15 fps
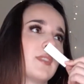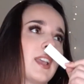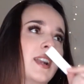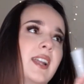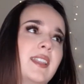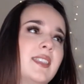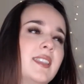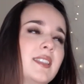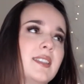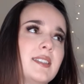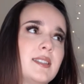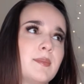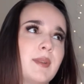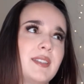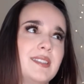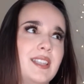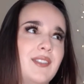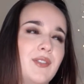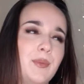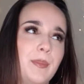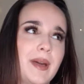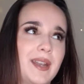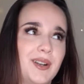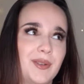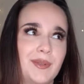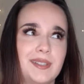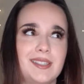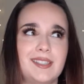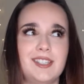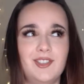And I think this smells even better
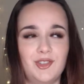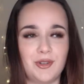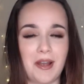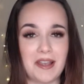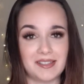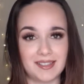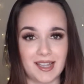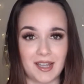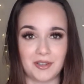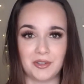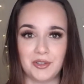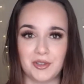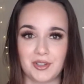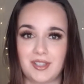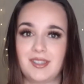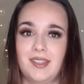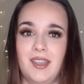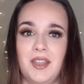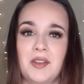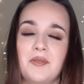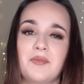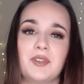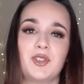once it dries down on your skin,